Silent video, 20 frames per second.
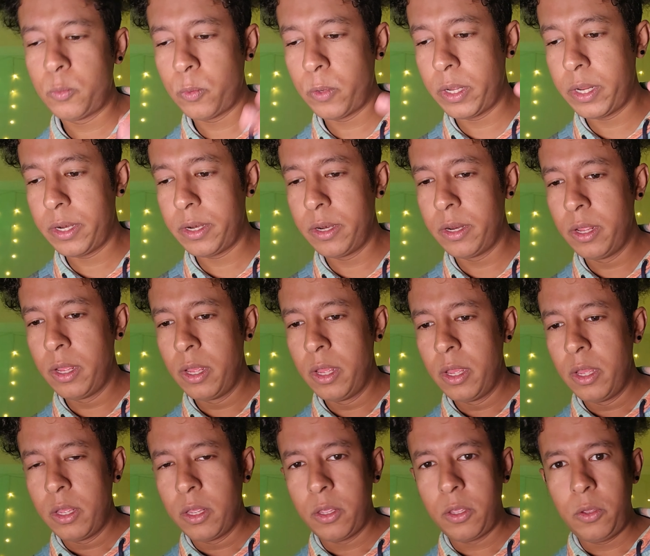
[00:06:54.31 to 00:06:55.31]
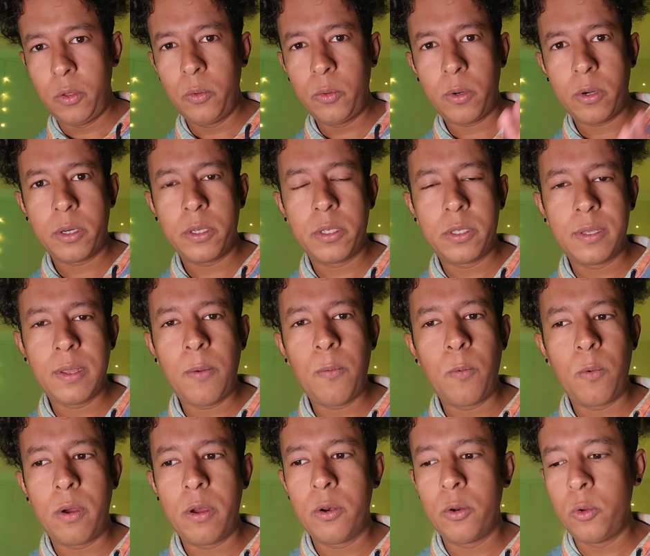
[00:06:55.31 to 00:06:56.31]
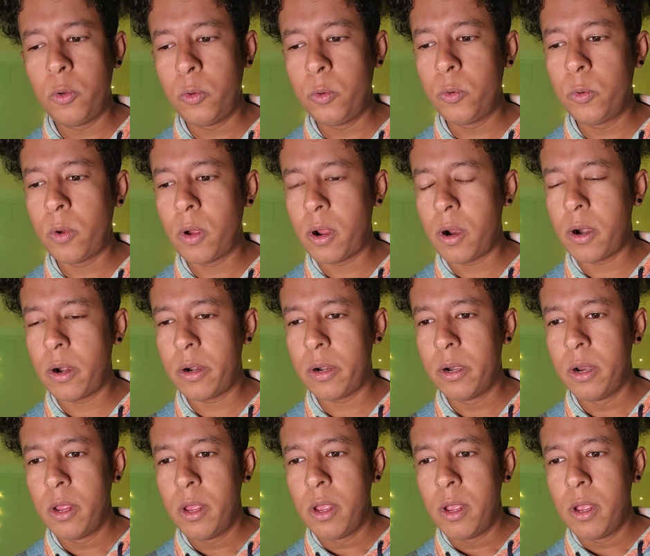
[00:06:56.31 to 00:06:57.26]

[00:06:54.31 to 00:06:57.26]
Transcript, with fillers: when you are someone who are